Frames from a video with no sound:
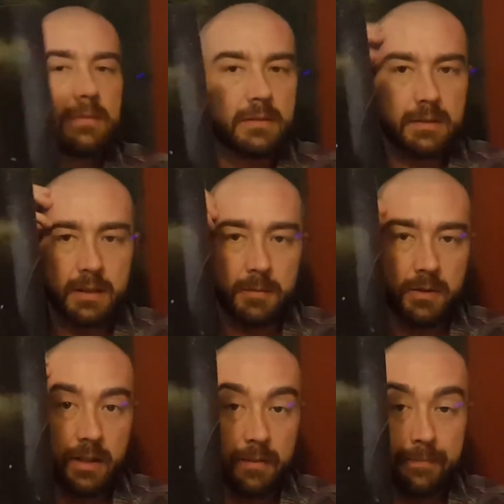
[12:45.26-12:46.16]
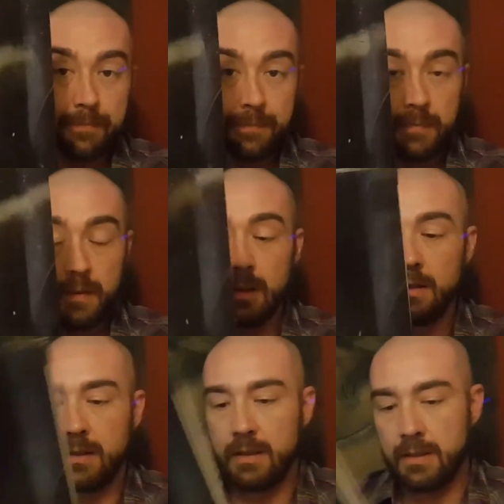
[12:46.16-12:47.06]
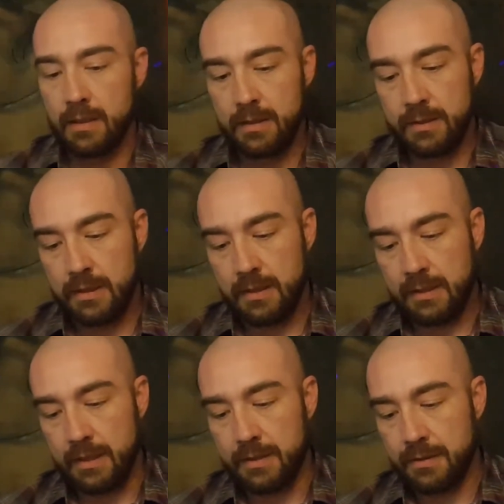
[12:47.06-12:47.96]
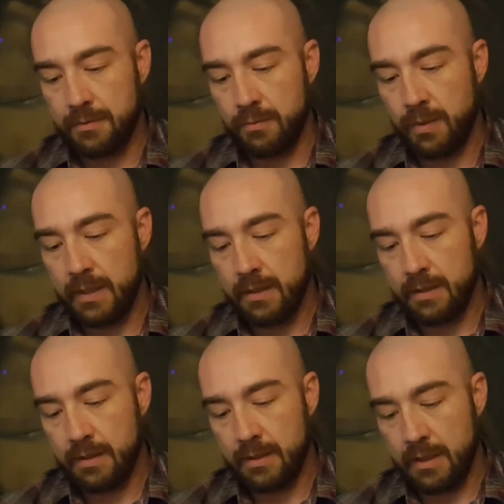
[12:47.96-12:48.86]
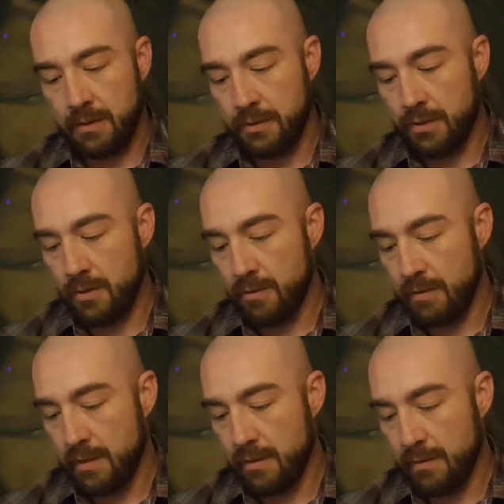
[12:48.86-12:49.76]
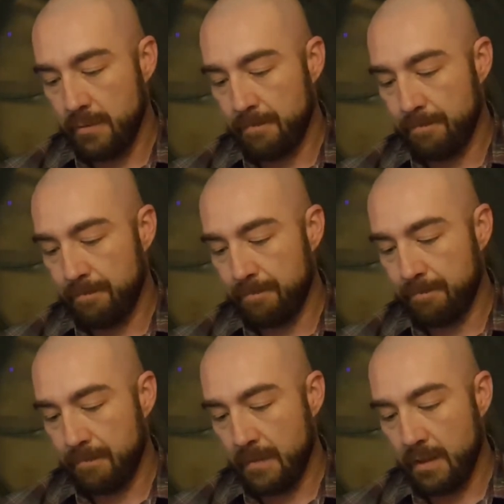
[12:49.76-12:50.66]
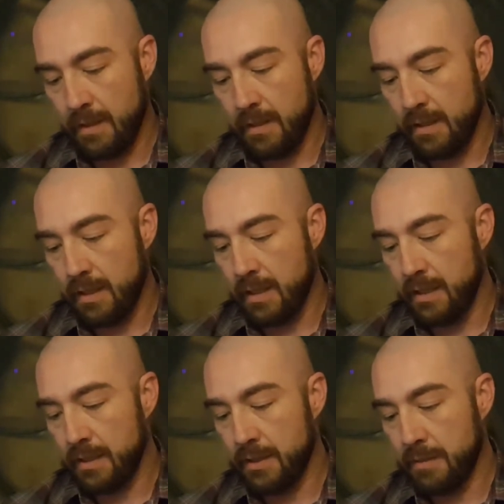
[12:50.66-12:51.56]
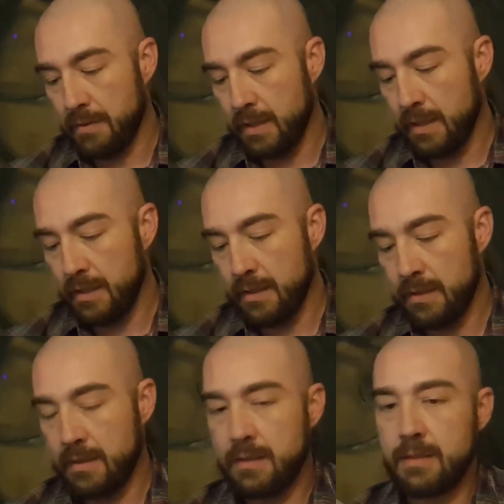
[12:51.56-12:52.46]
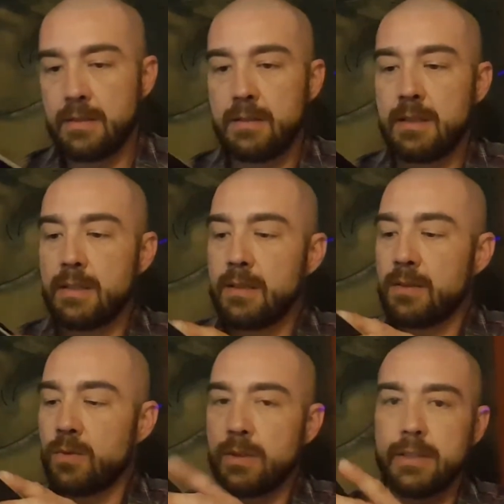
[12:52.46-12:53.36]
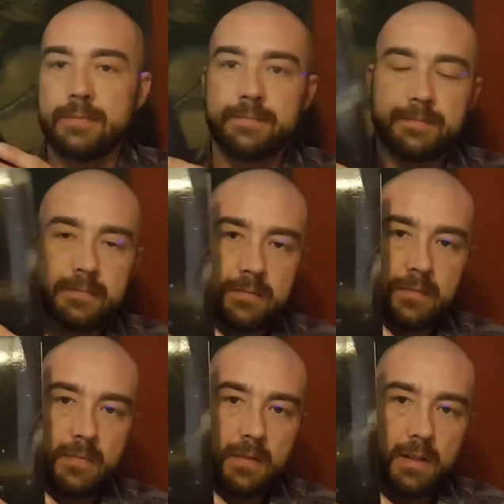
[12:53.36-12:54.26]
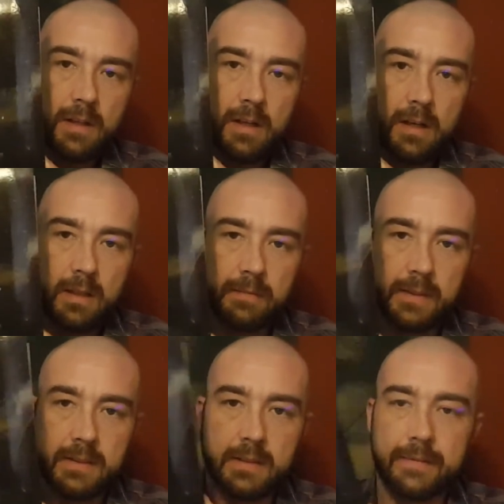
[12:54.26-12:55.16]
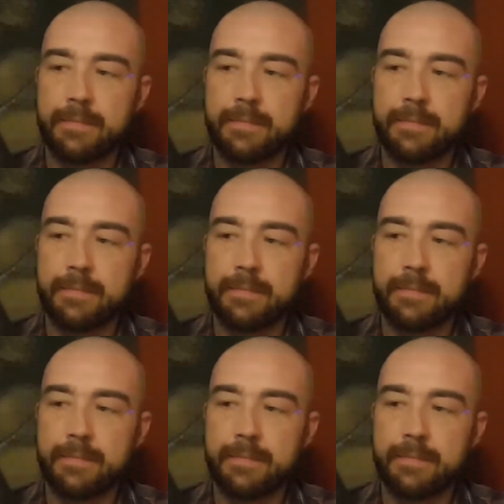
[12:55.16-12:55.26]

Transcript: Ceremony album. She is a Swedish singer-songwriter, and she plays the organ, obviously.